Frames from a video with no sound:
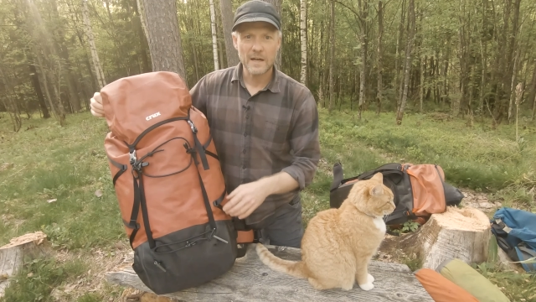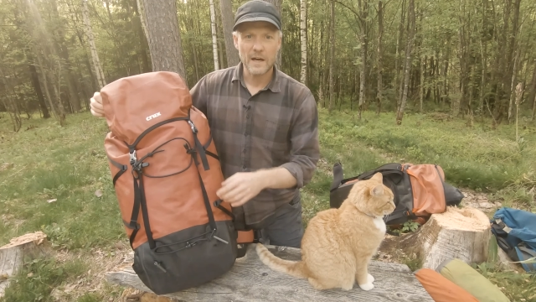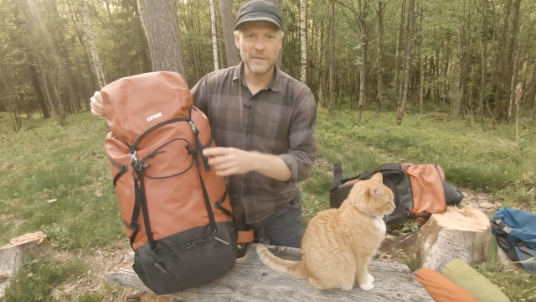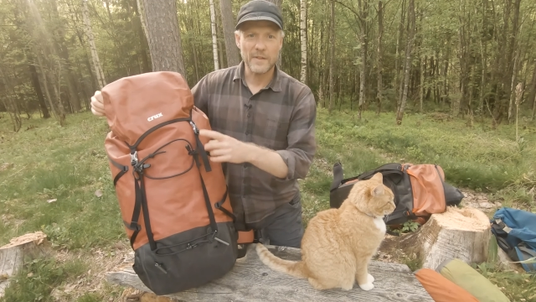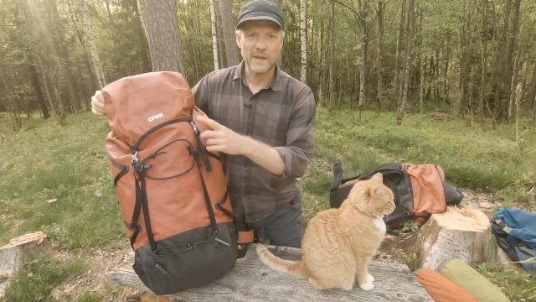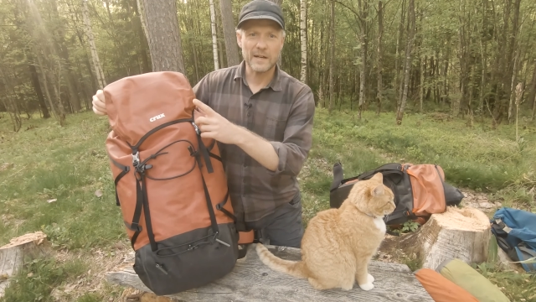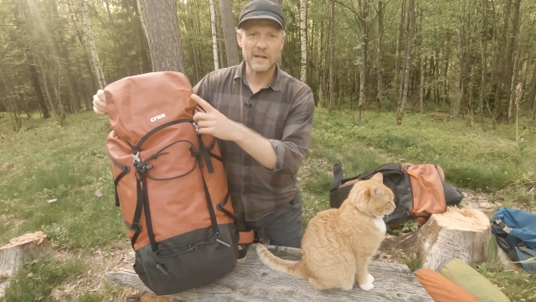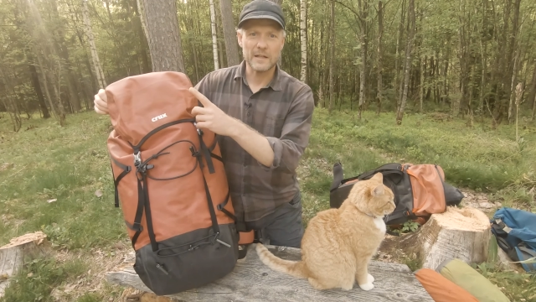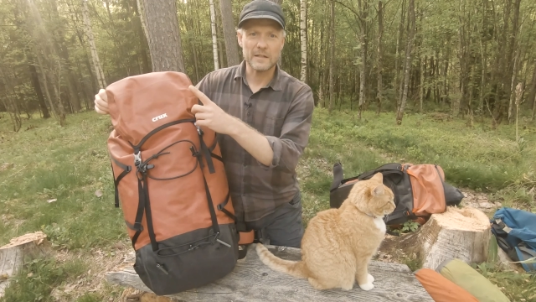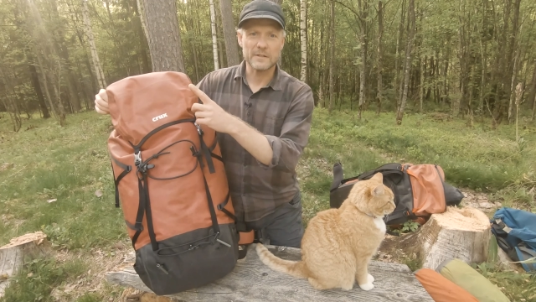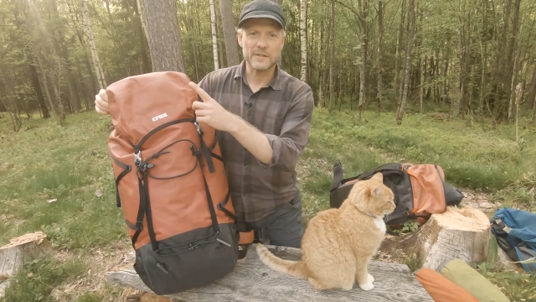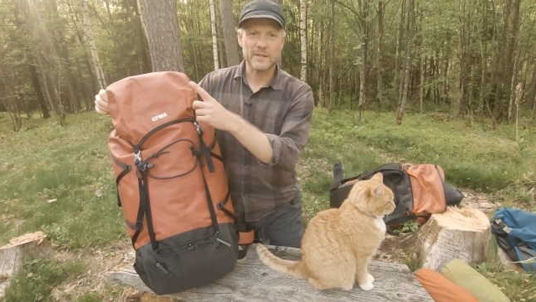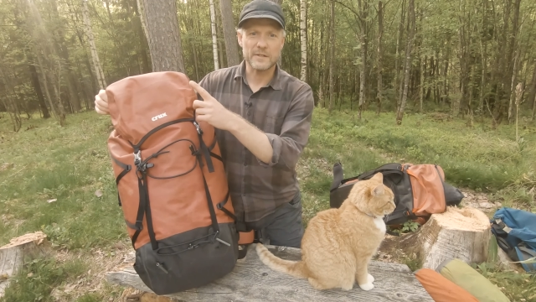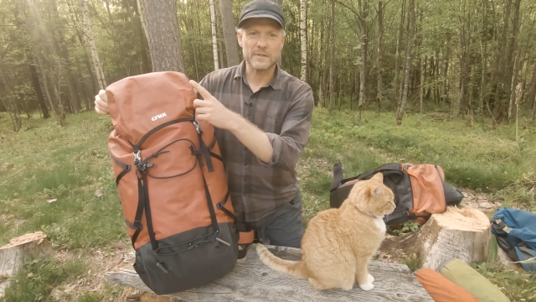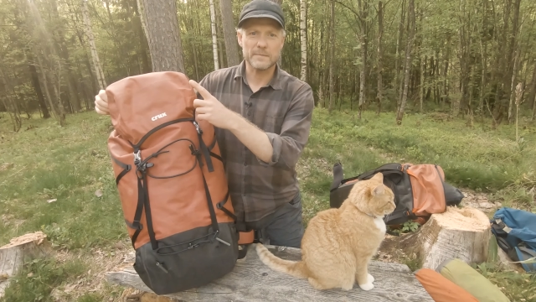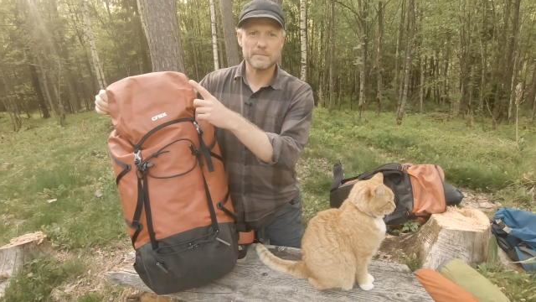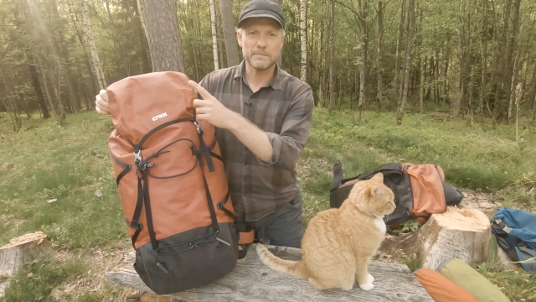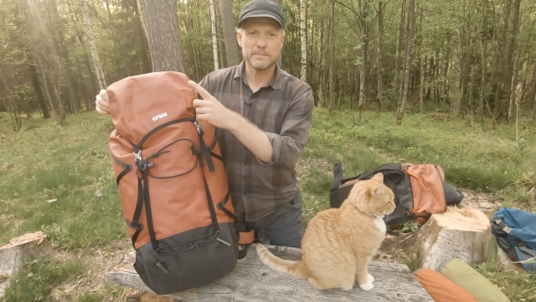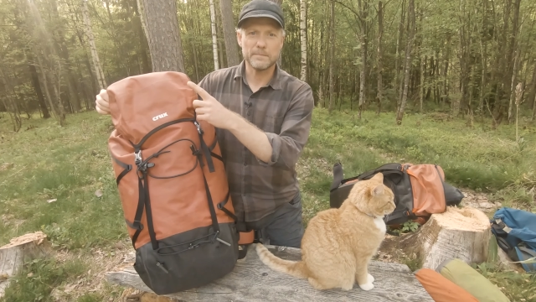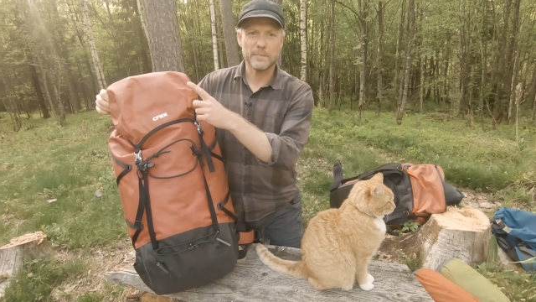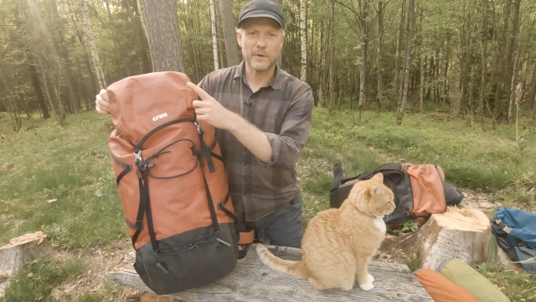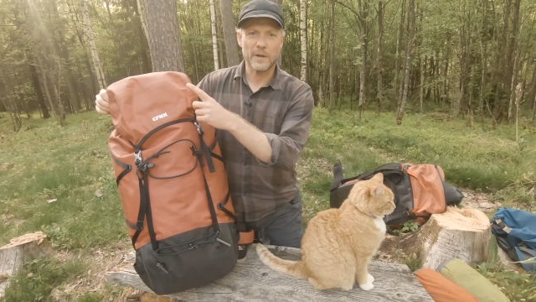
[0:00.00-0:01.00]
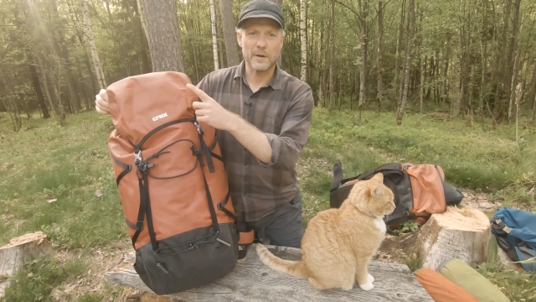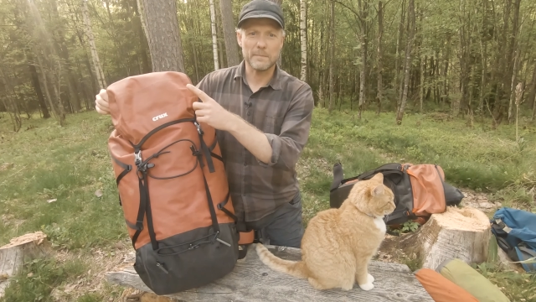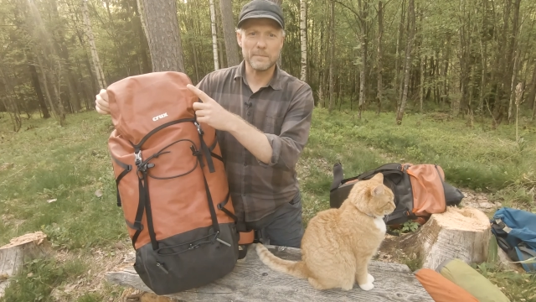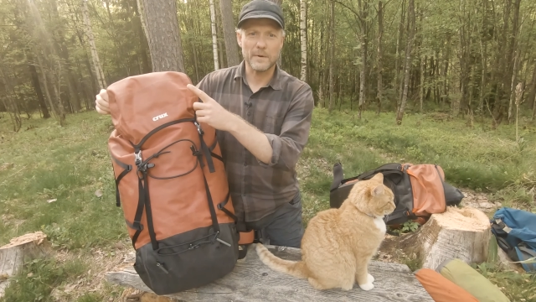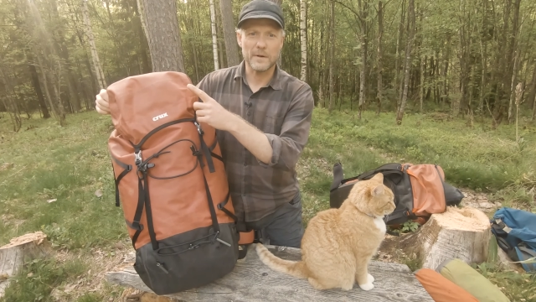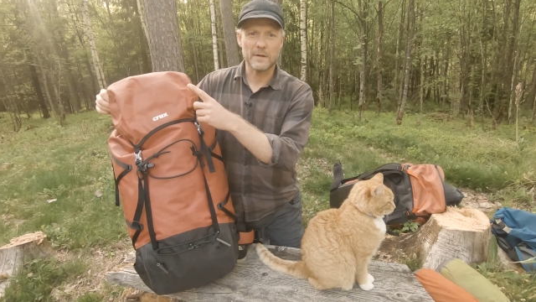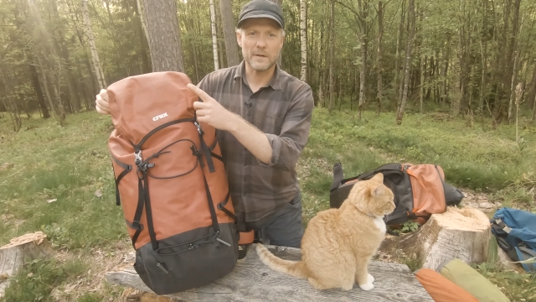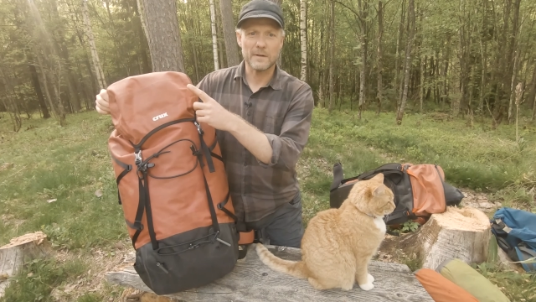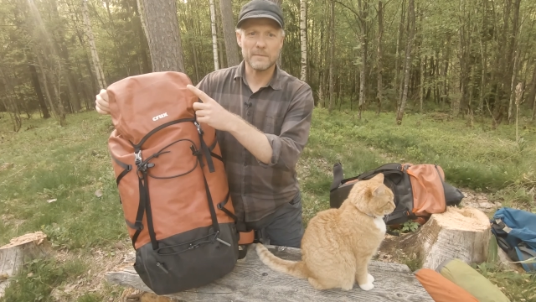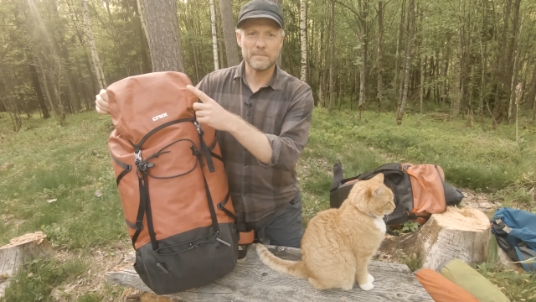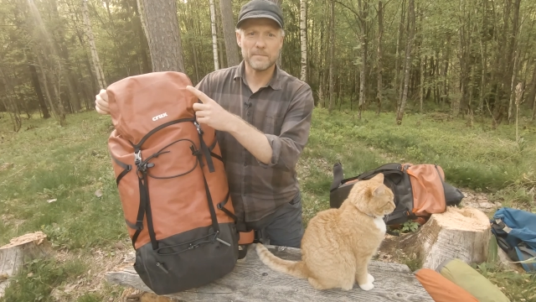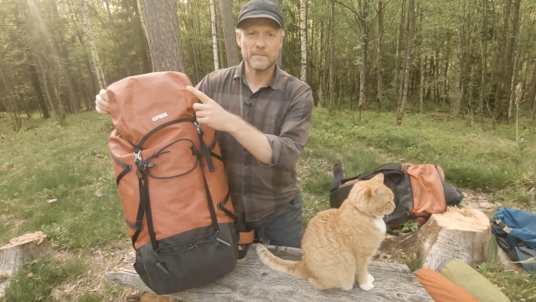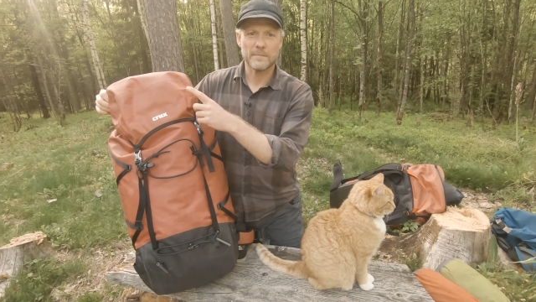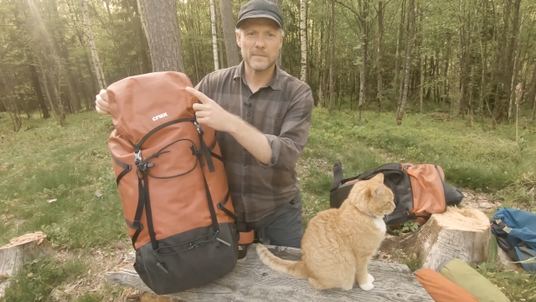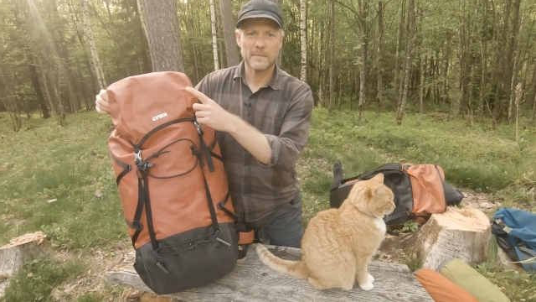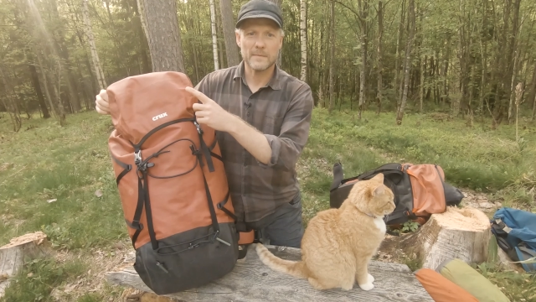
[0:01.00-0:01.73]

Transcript: I think I'll just put up a